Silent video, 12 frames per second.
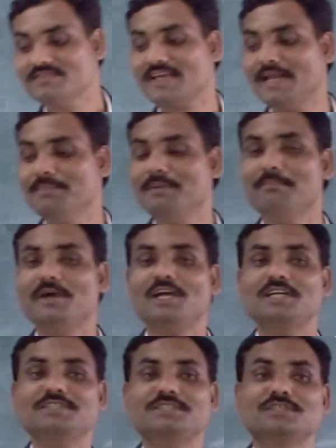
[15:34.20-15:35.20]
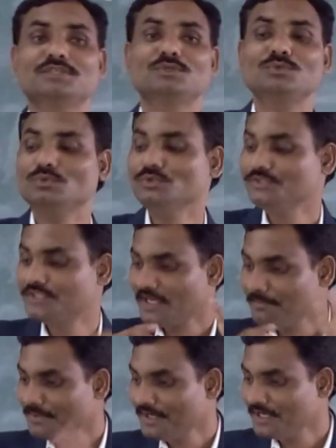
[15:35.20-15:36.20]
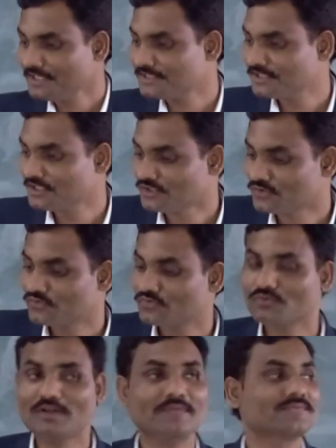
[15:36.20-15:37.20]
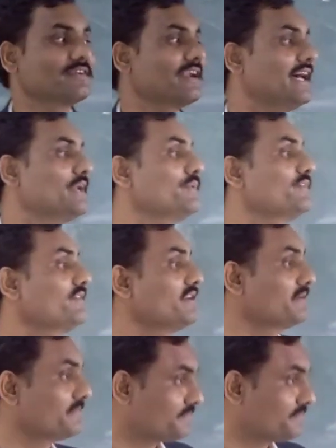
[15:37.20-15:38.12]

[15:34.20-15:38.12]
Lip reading: can be made to germinate soon after harvesting.